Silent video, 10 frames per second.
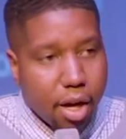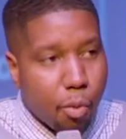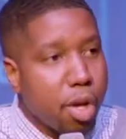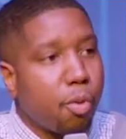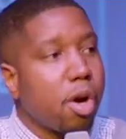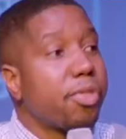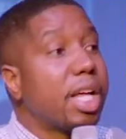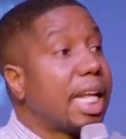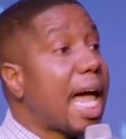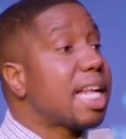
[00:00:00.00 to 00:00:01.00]
we were
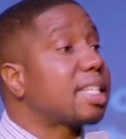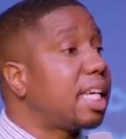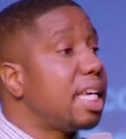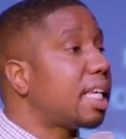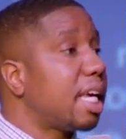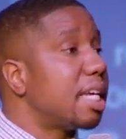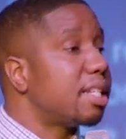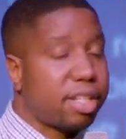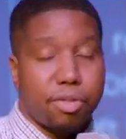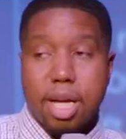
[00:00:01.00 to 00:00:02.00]
the latchkey
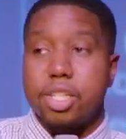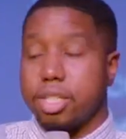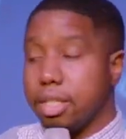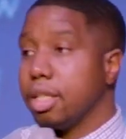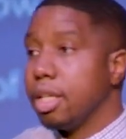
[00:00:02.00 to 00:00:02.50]
kid generation.